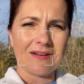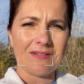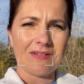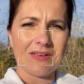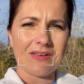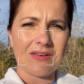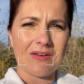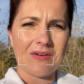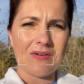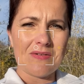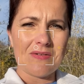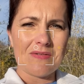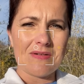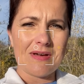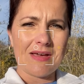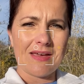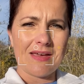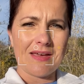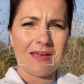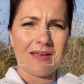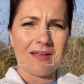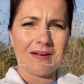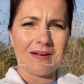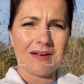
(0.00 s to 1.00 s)
Here we
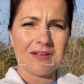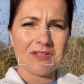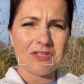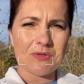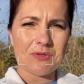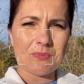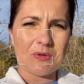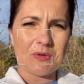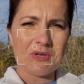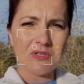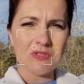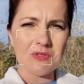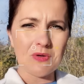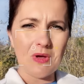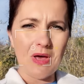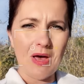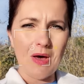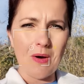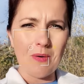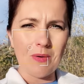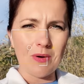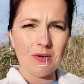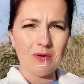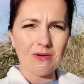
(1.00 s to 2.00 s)
go. And I'll just put it
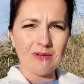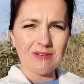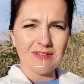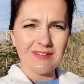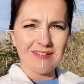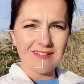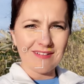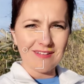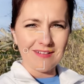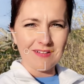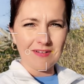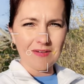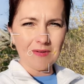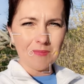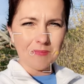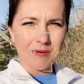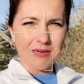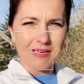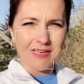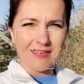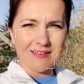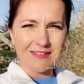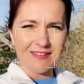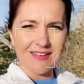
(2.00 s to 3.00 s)
to auto.
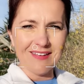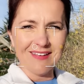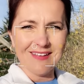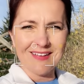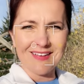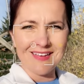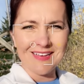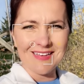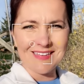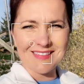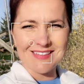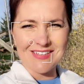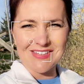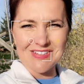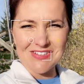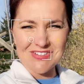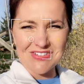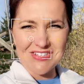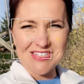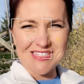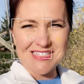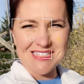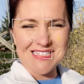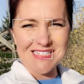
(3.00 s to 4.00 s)
Oh my,
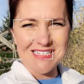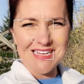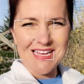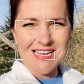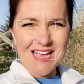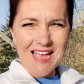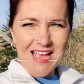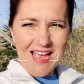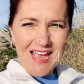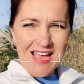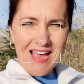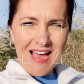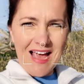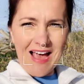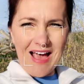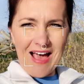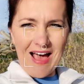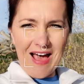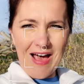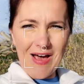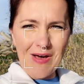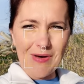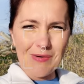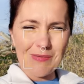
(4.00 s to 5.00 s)
so this is
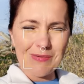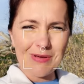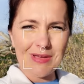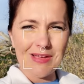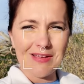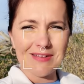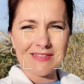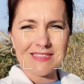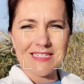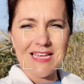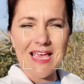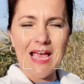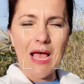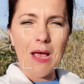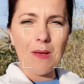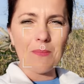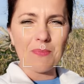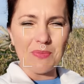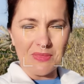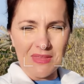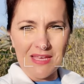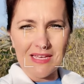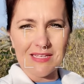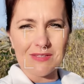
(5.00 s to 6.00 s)
how the
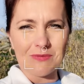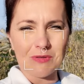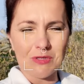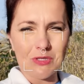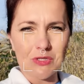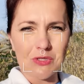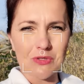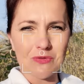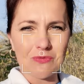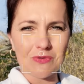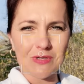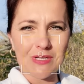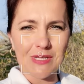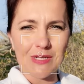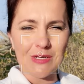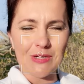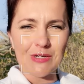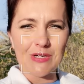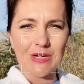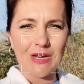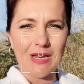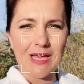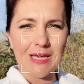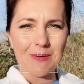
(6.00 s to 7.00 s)
app thinks you should
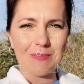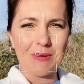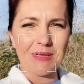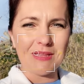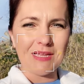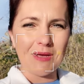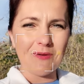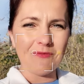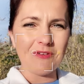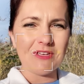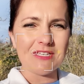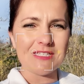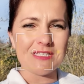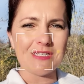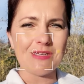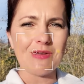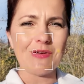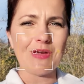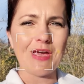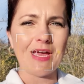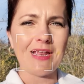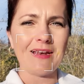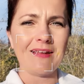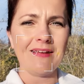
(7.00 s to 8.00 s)
really look like, but
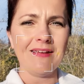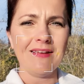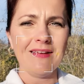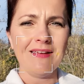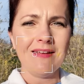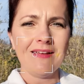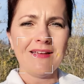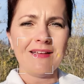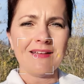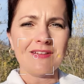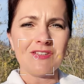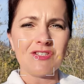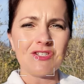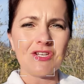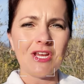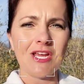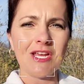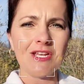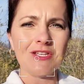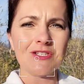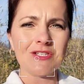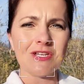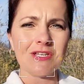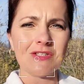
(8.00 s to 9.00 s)
obviously you can
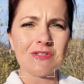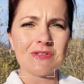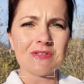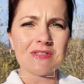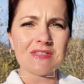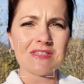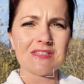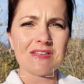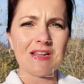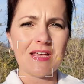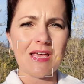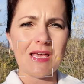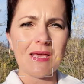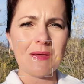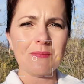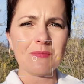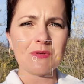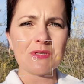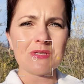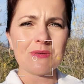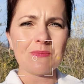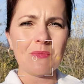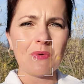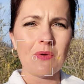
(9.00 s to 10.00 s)
change it to
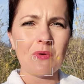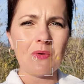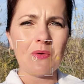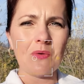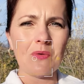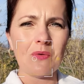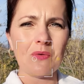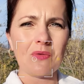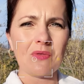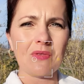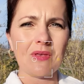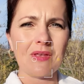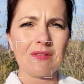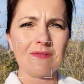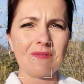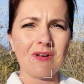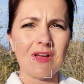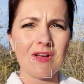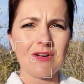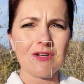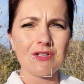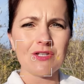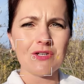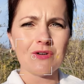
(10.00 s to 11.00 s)
slim, smooth,
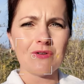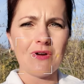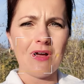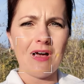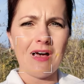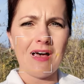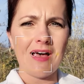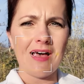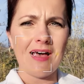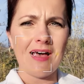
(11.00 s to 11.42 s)
enlarge your